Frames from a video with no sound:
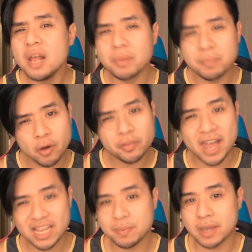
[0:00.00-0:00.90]
but both
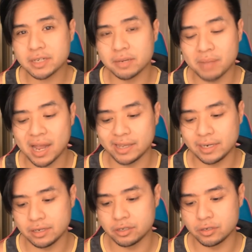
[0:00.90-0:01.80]
aspects combine
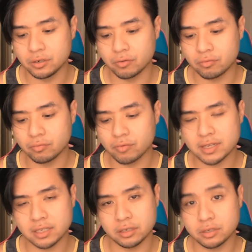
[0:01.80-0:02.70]
into
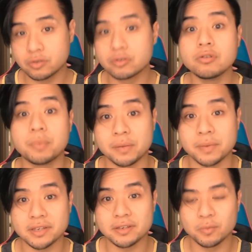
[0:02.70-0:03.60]
wrestling's true
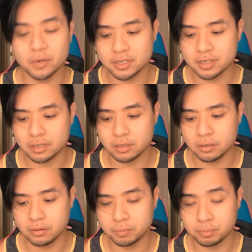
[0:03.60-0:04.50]
purpose, which is
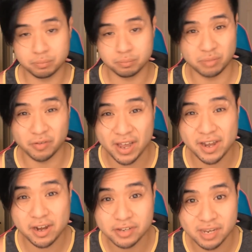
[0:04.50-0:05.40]
to
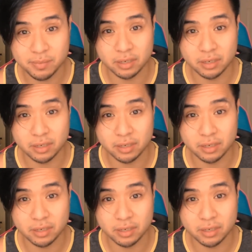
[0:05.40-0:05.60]
provide entertainment.